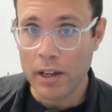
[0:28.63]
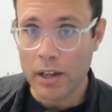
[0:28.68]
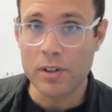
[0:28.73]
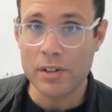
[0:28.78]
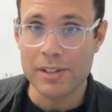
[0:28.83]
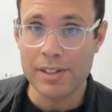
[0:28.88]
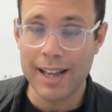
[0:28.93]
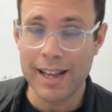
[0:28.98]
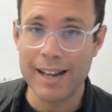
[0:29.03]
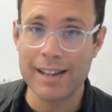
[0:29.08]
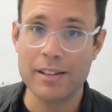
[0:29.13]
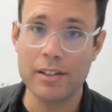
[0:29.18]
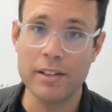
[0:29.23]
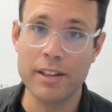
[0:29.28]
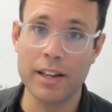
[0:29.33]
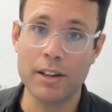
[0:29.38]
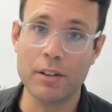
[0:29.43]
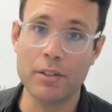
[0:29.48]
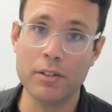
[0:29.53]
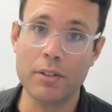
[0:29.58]
Stay till the
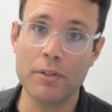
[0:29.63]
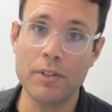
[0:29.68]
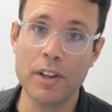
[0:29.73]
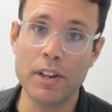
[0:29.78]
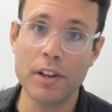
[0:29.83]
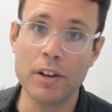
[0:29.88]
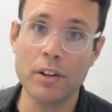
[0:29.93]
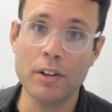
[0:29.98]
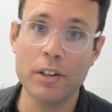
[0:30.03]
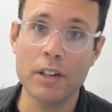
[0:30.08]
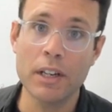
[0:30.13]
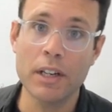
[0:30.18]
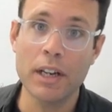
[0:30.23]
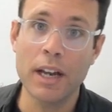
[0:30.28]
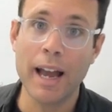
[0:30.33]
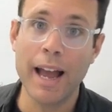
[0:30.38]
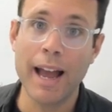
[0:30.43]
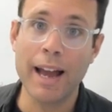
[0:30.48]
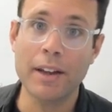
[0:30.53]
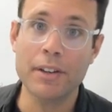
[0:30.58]
end of the video
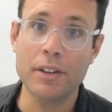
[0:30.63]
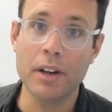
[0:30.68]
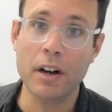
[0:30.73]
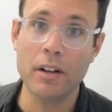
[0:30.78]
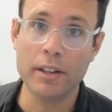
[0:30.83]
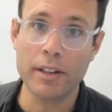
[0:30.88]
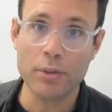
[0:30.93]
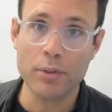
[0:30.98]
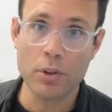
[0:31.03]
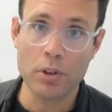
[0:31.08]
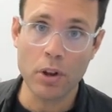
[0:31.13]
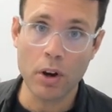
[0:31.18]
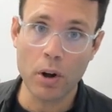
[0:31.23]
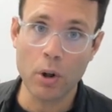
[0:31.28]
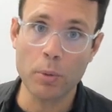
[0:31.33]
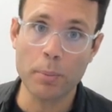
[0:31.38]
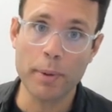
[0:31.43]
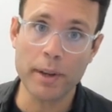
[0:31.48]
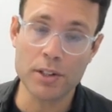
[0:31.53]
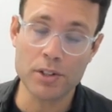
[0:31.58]
and I'll give you the
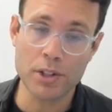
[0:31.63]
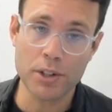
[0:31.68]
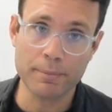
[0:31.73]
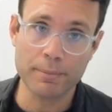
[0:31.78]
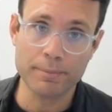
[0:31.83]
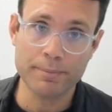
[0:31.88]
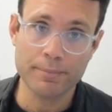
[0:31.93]
whole picture.